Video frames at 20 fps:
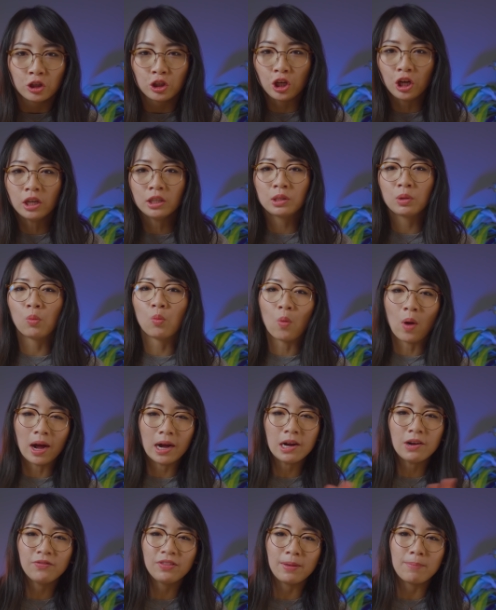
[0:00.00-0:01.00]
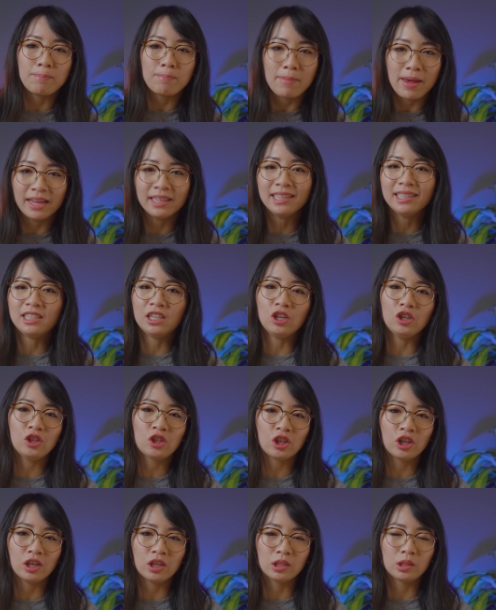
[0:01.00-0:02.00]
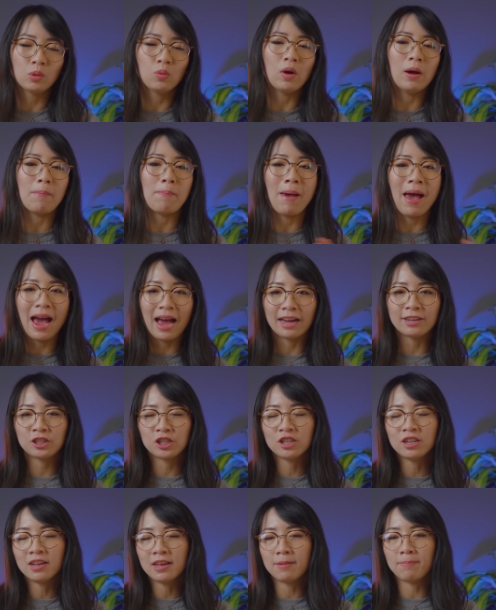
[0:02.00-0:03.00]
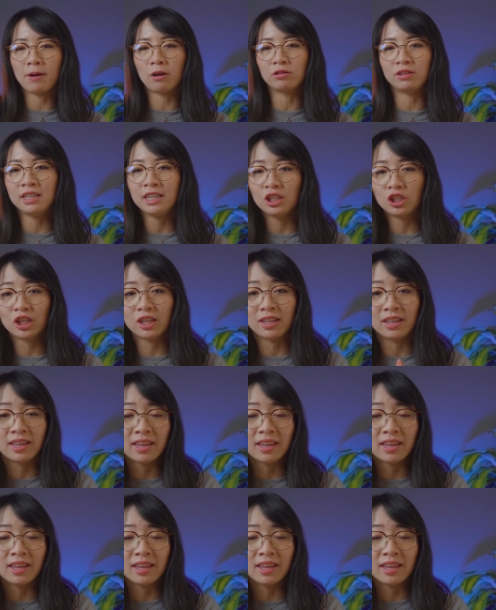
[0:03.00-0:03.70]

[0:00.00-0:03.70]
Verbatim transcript: She is one of the many teachers who are passionate about teaching